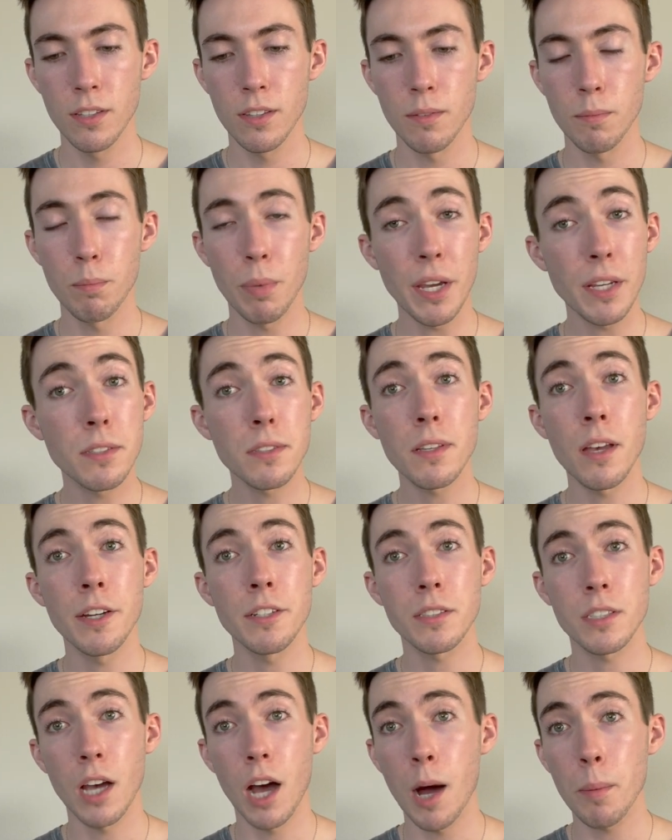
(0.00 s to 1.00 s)

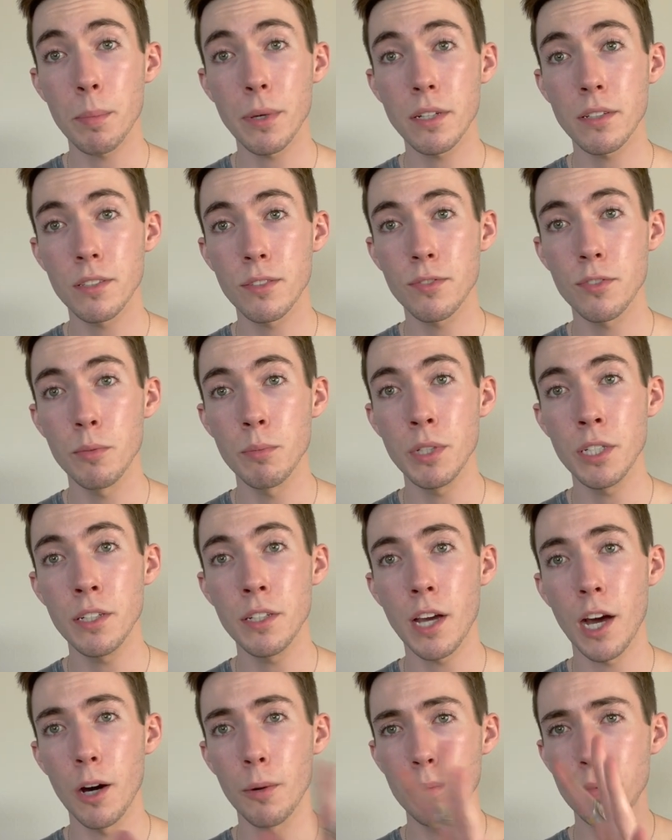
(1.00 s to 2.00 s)
baseline topics for me
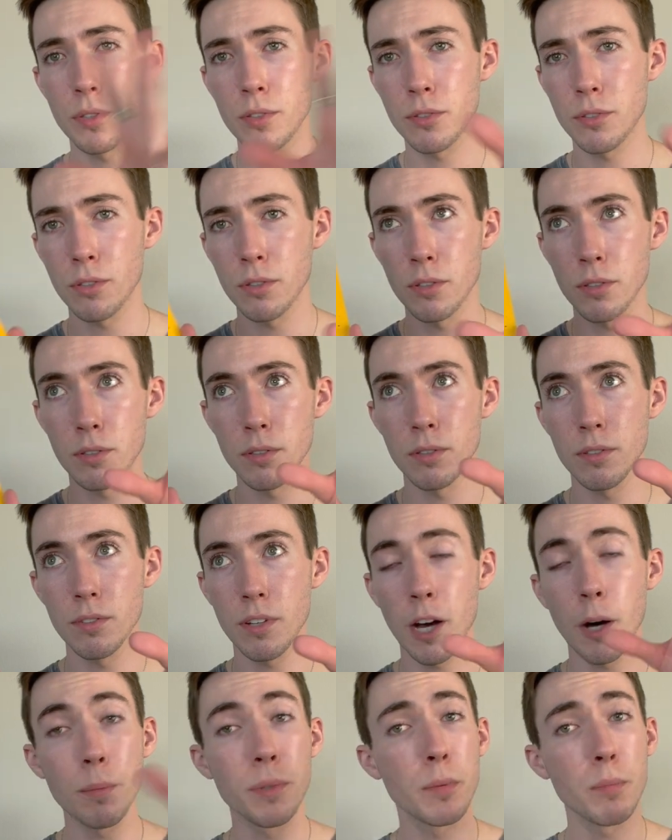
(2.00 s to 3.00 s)
helps
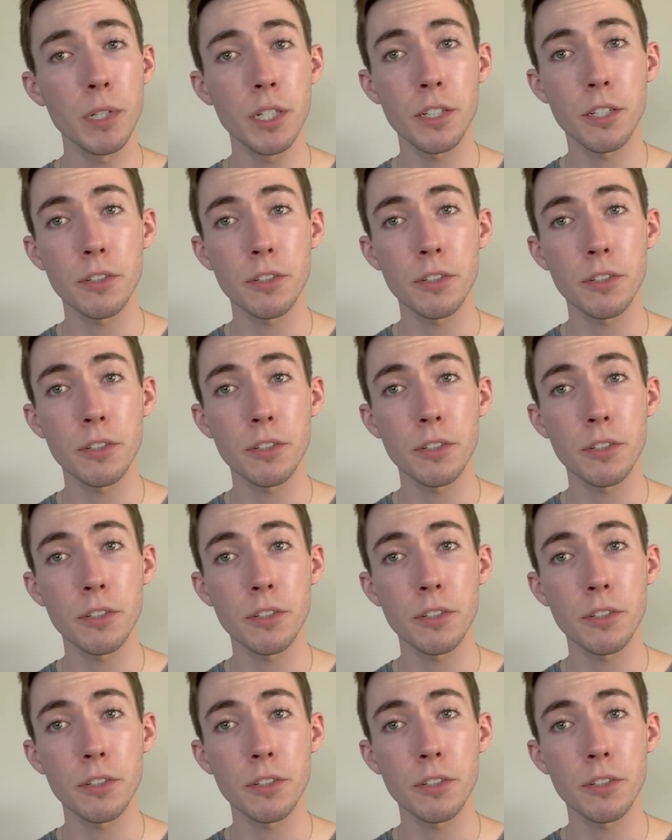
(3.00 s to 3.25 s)
me to